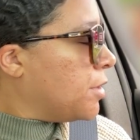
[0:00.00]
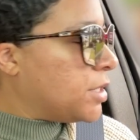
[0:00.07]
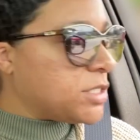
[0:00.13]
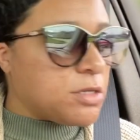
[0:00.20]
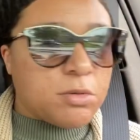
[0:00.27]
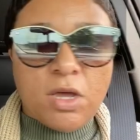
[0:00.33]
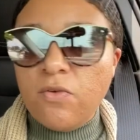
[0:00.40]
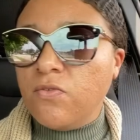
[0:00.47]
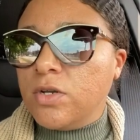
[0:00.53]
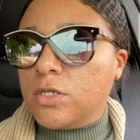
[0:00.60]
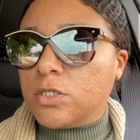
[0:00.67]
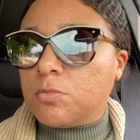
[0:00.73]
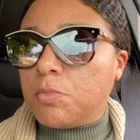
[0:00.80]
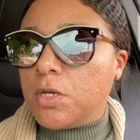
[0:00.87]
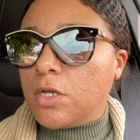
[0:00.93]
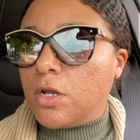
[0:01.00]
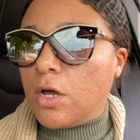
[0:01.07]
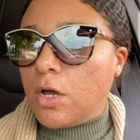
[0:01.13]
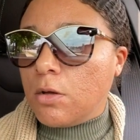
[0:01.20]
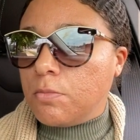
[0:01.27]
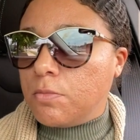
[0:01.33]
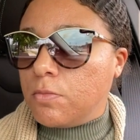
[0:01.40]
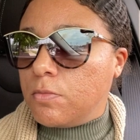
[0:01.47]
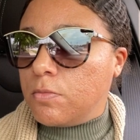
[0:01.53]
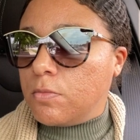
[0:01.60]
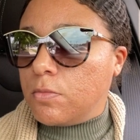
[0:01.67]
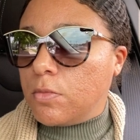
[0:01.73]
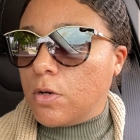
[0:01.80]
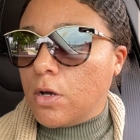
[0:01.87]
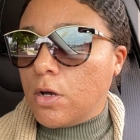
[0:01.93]
because I'm not finna speed up
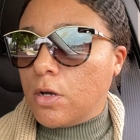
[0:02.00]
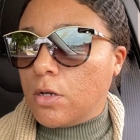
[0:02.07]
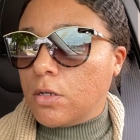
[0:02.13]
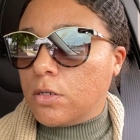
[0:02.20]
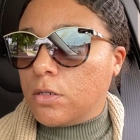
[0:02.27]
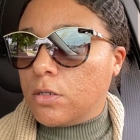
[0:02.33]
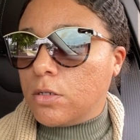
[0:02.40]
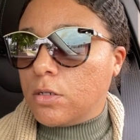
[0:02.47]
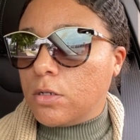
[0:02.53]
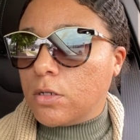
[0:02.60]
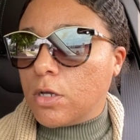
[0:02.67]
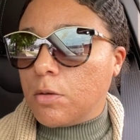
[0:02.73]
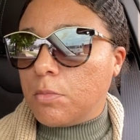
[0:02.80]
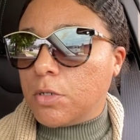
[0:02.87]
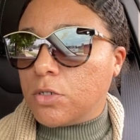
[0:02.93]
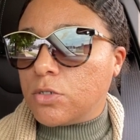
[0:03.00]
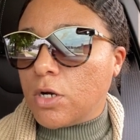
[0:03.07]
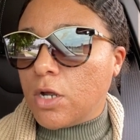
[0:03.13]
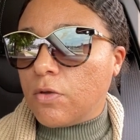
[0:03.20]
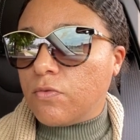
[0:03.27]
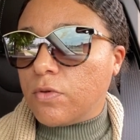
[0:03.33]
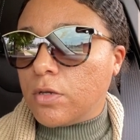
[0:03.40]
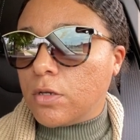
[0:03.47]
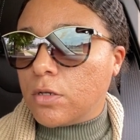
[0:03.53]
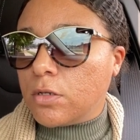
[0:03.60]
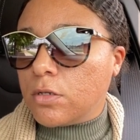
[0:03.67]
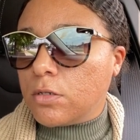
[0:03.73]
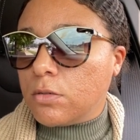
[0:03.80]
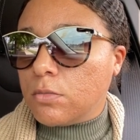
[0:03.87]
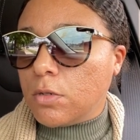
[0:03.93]
on incoming traffic.
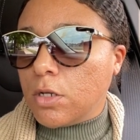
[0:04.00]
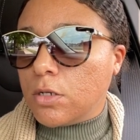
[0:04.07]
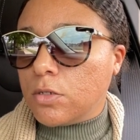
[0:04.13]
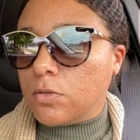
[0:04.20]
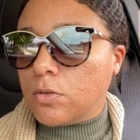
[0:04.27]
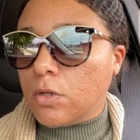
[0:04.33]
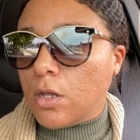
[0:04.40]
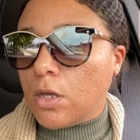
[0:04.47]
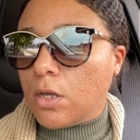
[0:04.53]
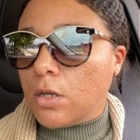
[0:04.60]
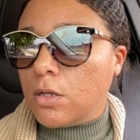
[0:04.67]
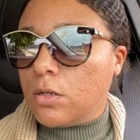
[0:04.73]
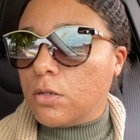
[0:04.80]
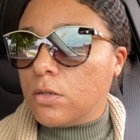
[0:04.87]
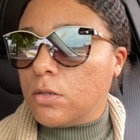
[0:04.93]
I'm not doing that.